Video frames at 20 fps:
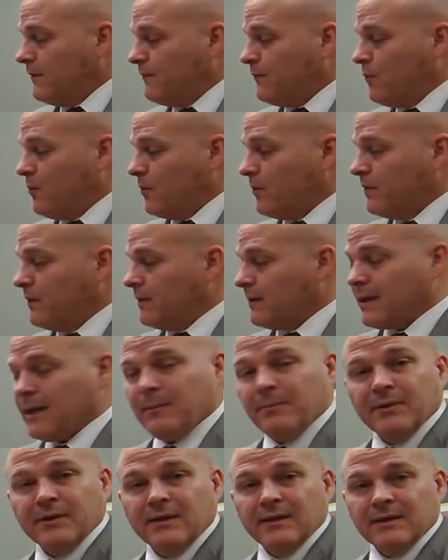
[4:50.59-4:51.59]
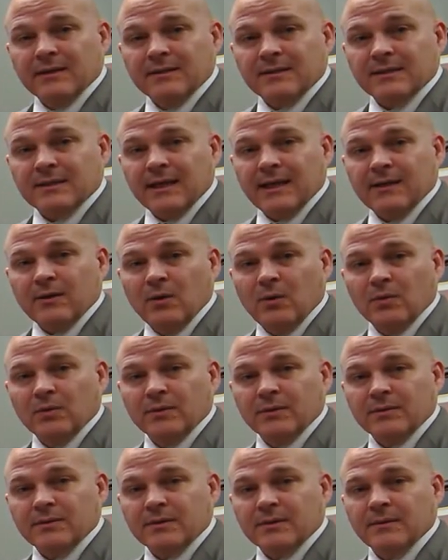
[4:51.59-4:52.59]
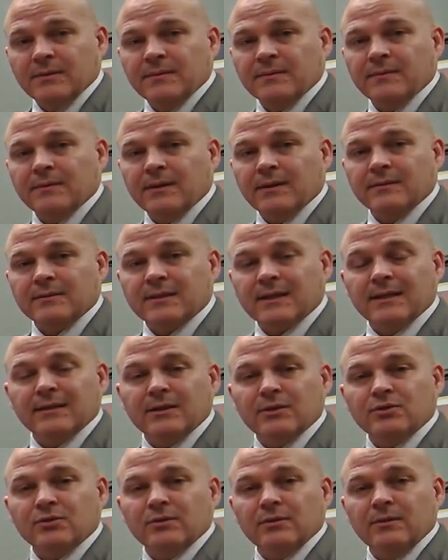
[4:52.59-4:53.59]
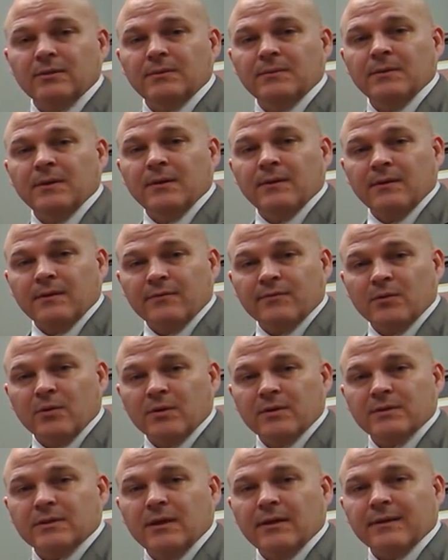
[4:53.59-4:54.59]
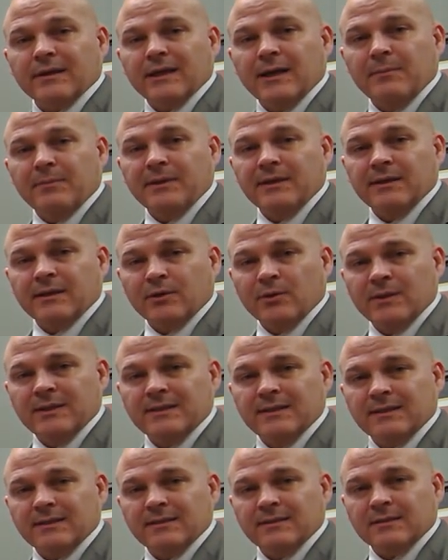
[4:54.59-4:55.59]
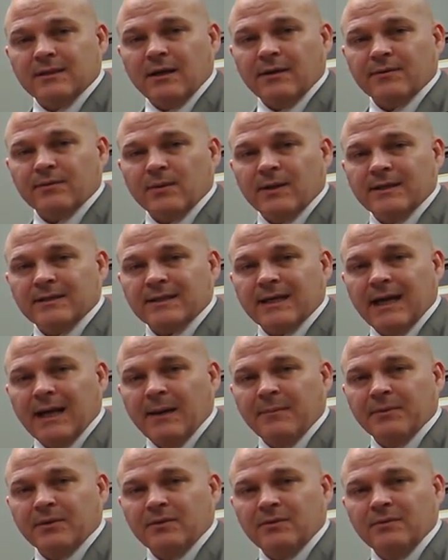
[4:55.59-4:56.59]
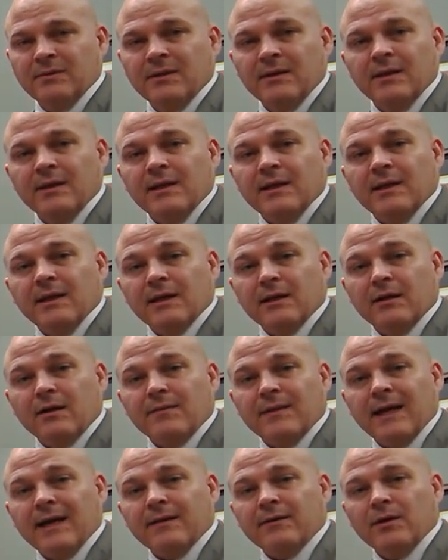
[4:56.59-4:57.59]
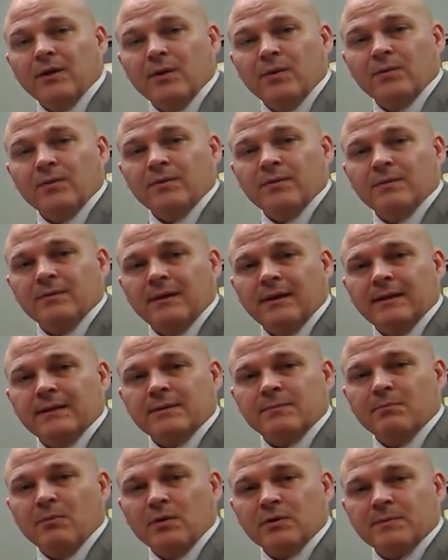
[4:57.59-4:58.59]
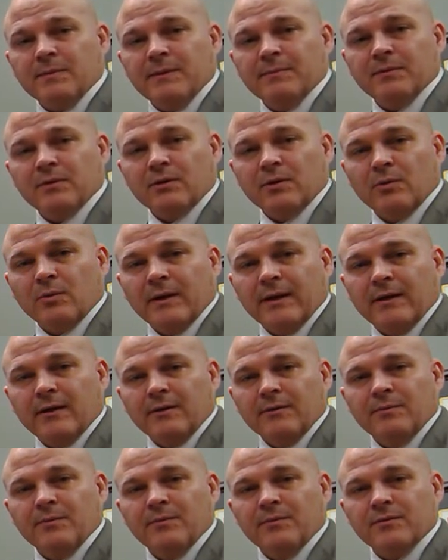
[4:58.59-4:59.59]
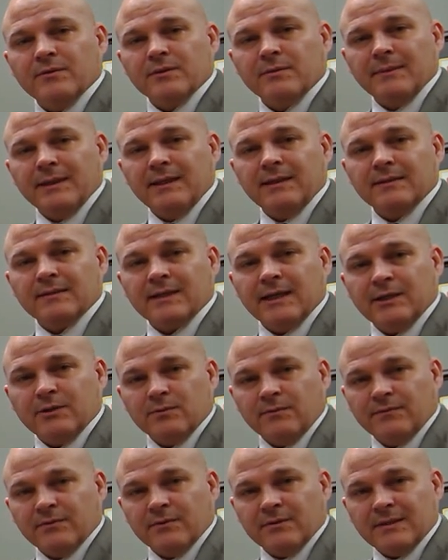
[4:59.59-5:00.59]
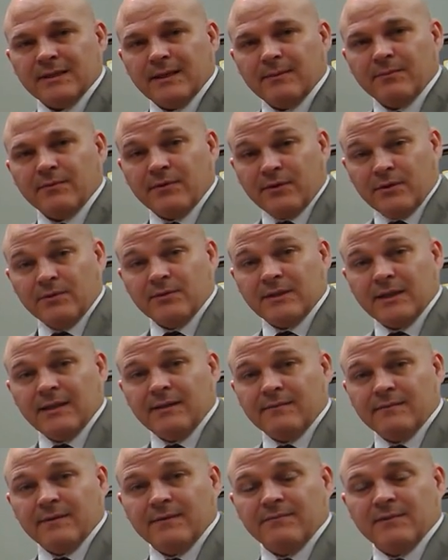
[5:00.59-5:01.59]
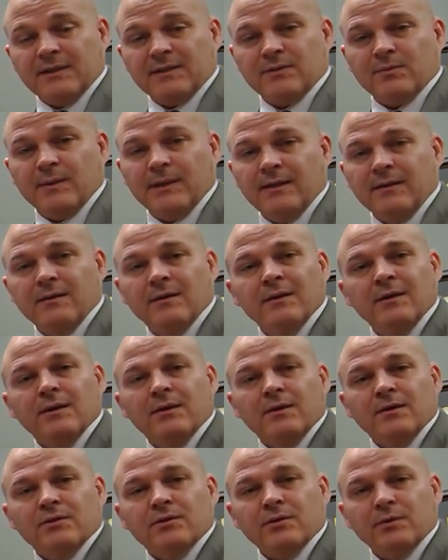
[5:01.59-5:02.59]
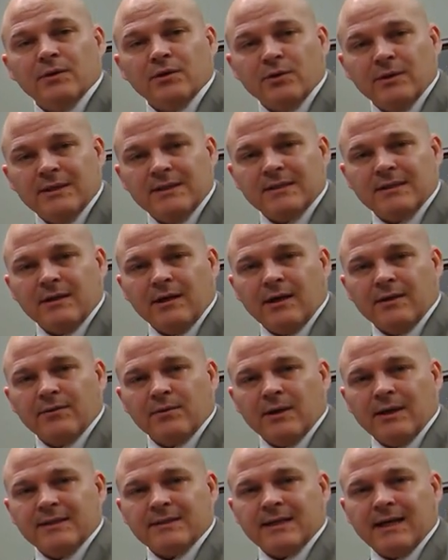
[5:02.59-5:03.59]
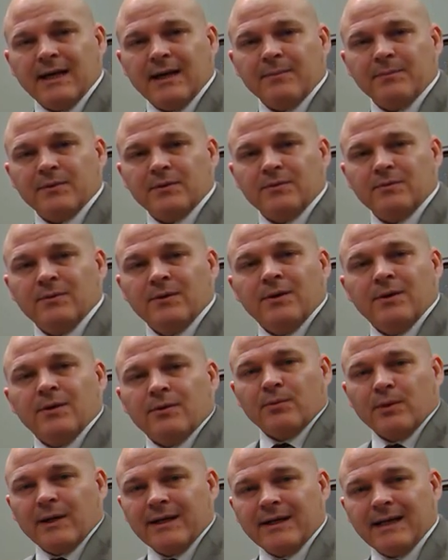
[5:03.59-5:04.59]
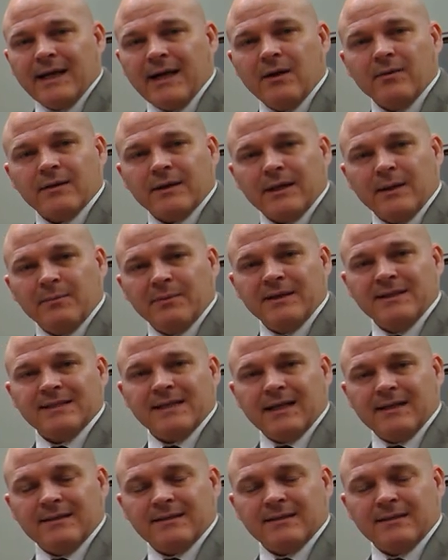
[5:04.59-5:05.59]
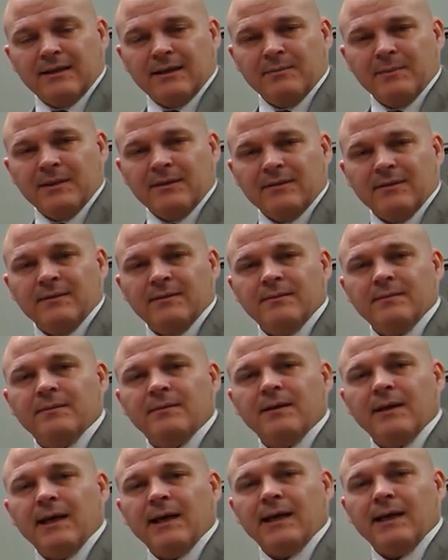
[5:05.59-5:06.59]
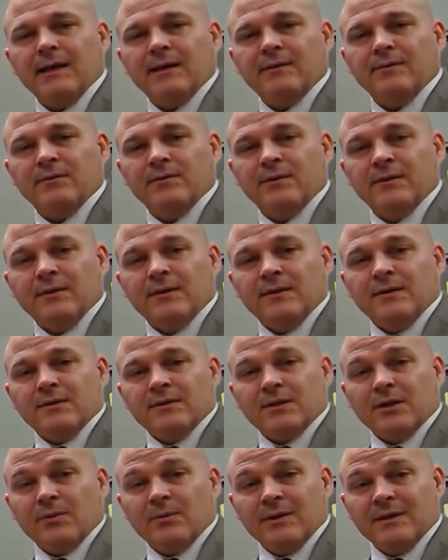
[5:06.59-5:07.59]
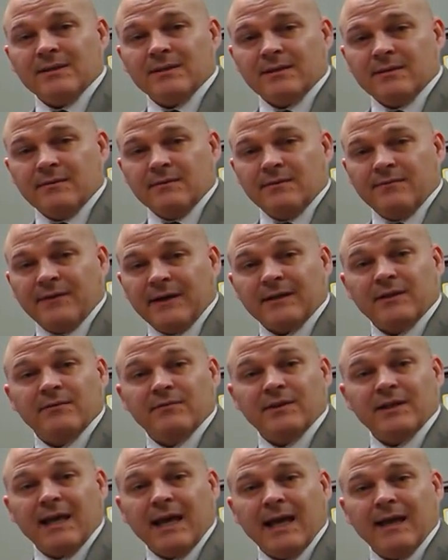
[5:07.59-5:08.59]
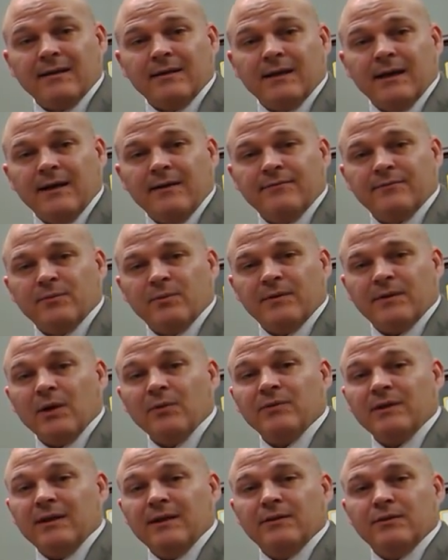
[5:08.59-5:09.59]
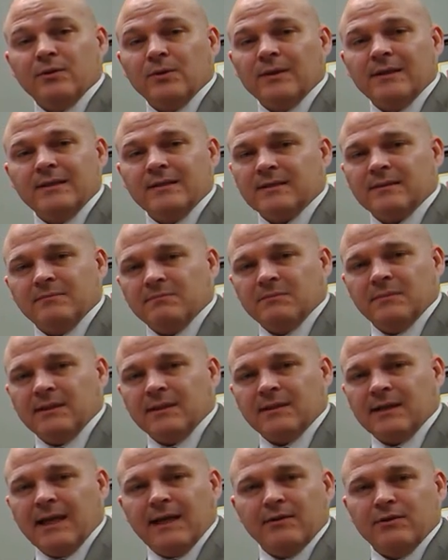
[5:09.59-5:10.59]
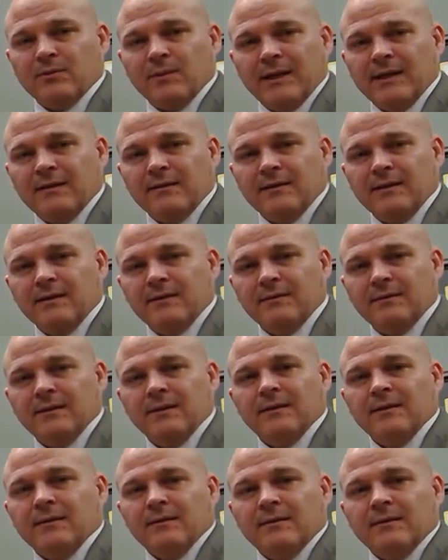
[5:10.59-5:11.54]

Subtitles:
for the company and its stakeholders. It's conditional, of course, on the company increasing its authorized capital. And on that note, as most people are aware, there's a meeting scheduled for Thursday this week to increase the authorized capital. Right now, the company's at its limit, and so it's effectively handcuffed. Without the increase, it can't do anything.